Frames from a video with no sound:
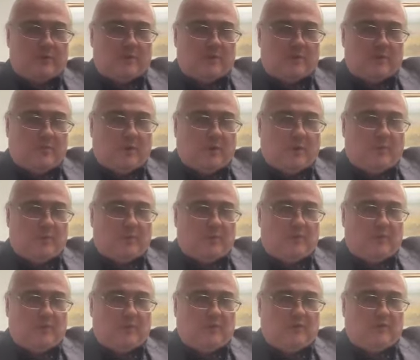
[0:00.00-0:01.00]
in popular
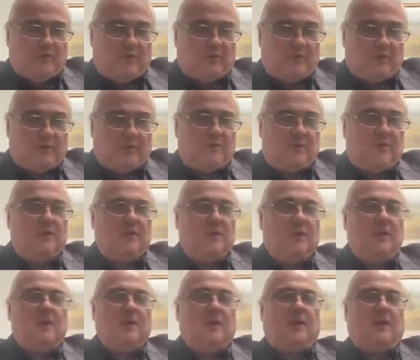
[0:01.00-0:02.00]
music.
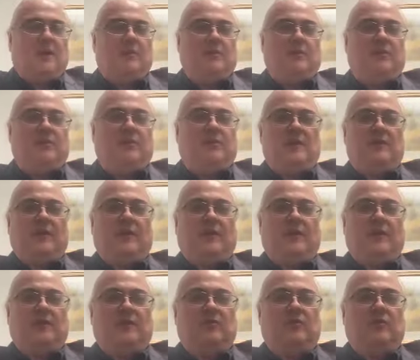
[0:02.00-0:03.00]
I was the
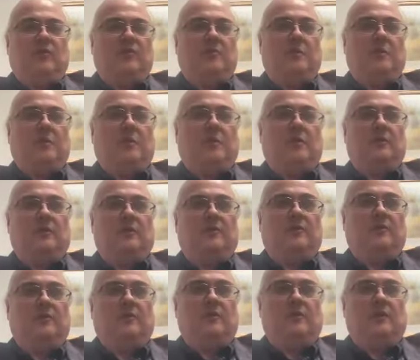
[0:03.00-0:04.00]
invited respondent
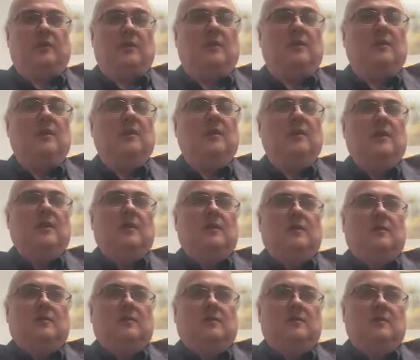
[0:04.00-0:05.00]
for the
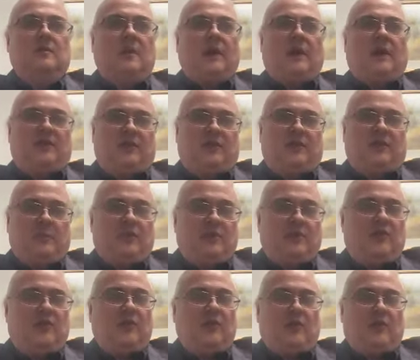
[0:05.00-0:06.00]

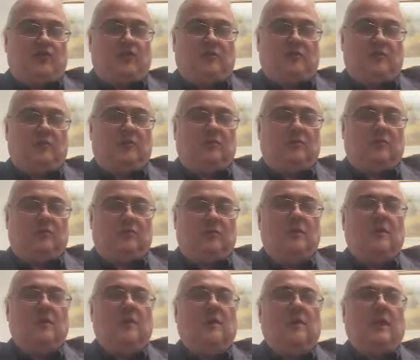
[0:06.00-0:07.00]
SMT session,
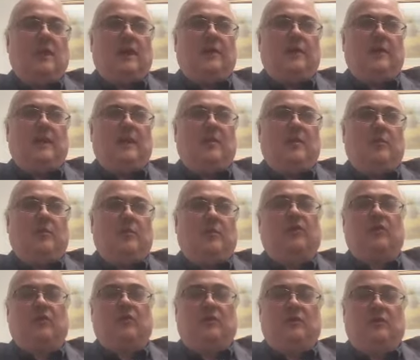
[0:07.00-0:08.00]
and then it was
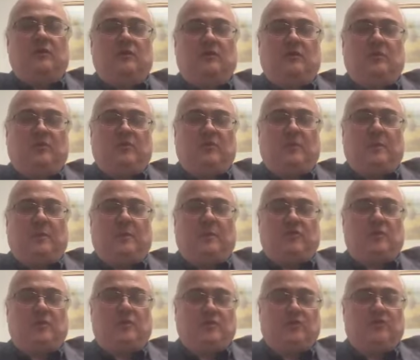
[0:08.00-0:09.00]
turned into a
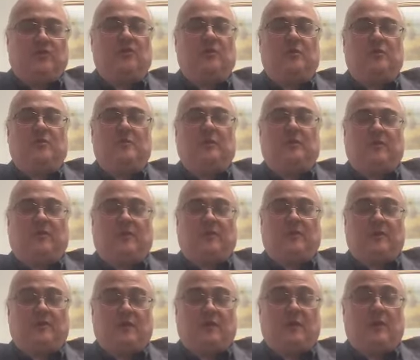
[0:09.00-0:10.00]
special issue of Music
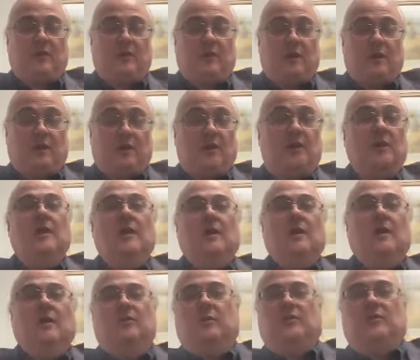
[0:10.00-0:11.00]
Theory Online.
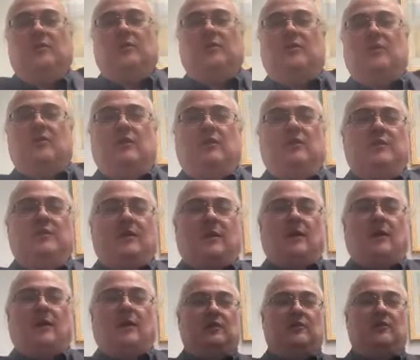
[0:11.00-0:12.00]
So it's a series of
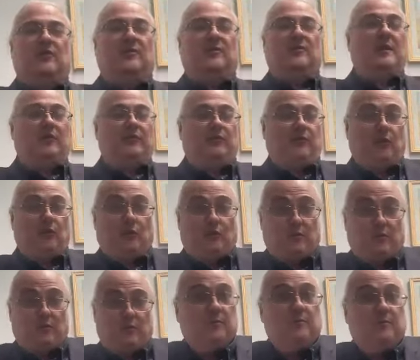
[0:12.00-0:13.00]
articles about
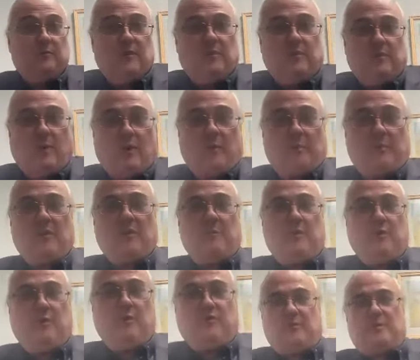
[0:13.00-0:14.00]
form in popular
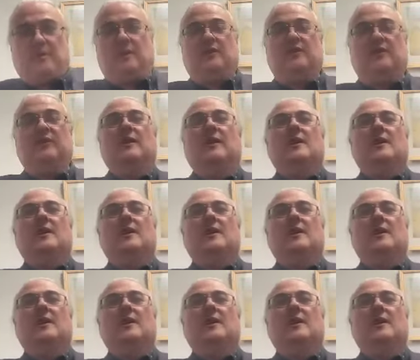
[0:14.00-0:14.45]
music, but